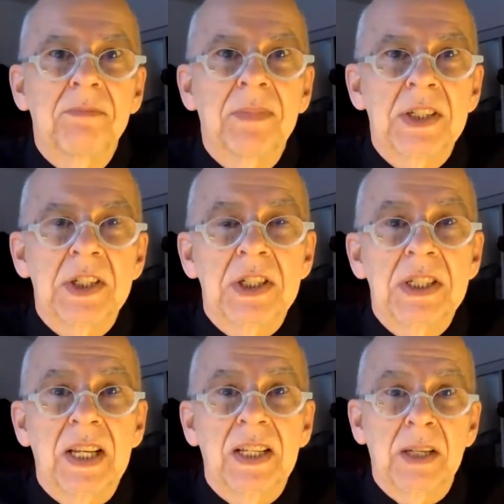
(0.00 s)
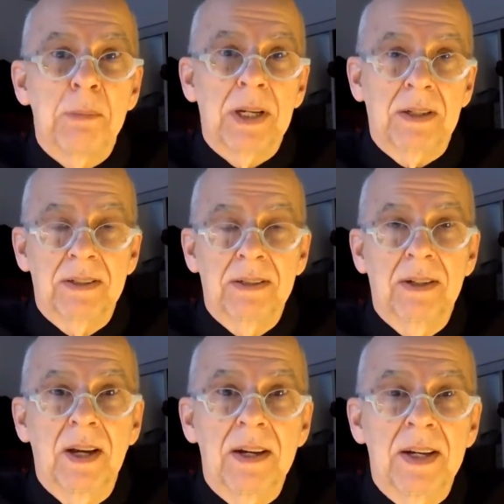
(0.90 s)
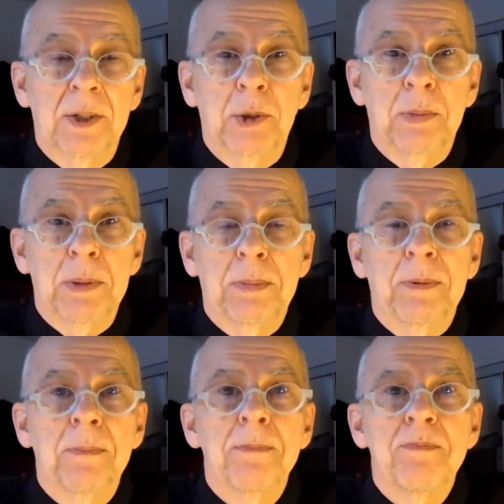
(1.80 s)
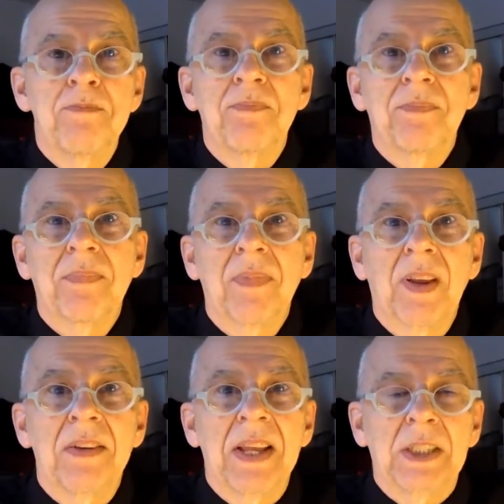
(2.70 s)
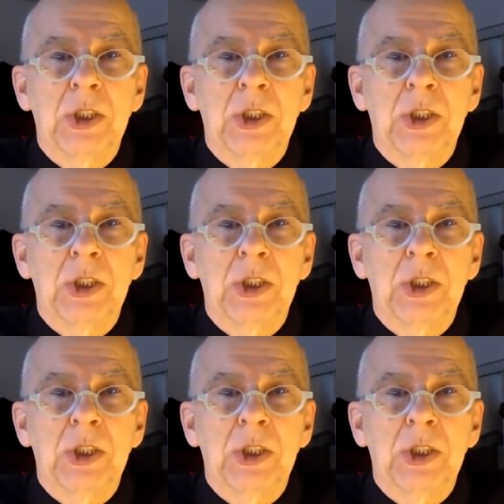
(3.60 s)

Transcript: let's just say they picked 100 people on that